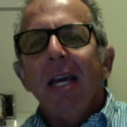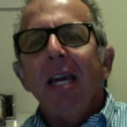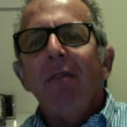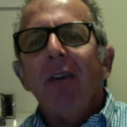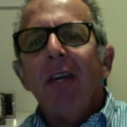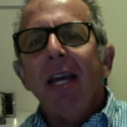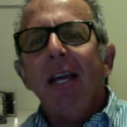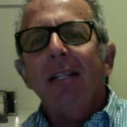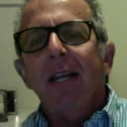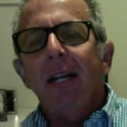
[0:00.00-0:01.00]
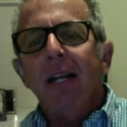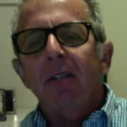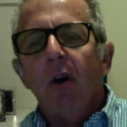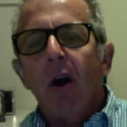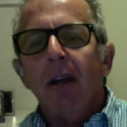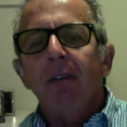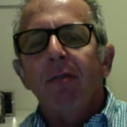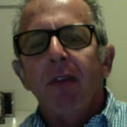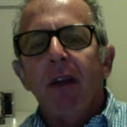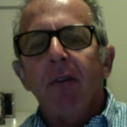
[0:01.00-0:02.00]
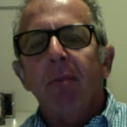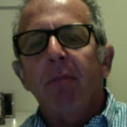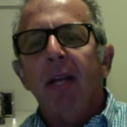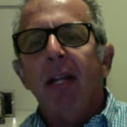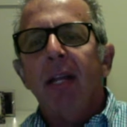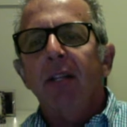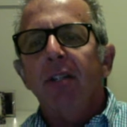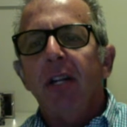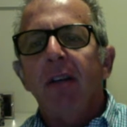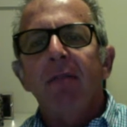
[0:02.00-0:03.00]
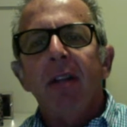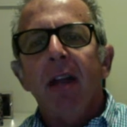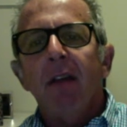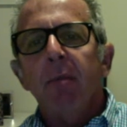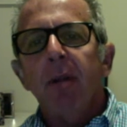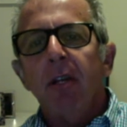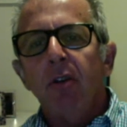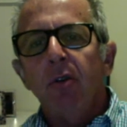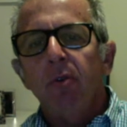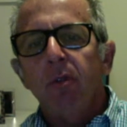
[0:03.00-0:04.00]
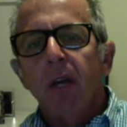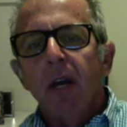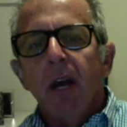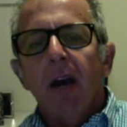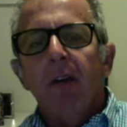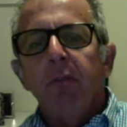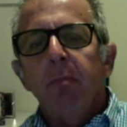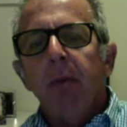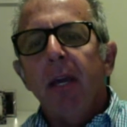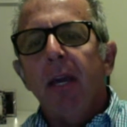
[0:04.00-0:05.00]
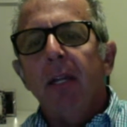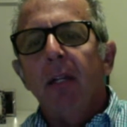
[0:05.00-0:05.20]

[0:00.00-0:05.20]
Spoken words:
If you can't tell, I talk in very plain English and have never been accused of speaking in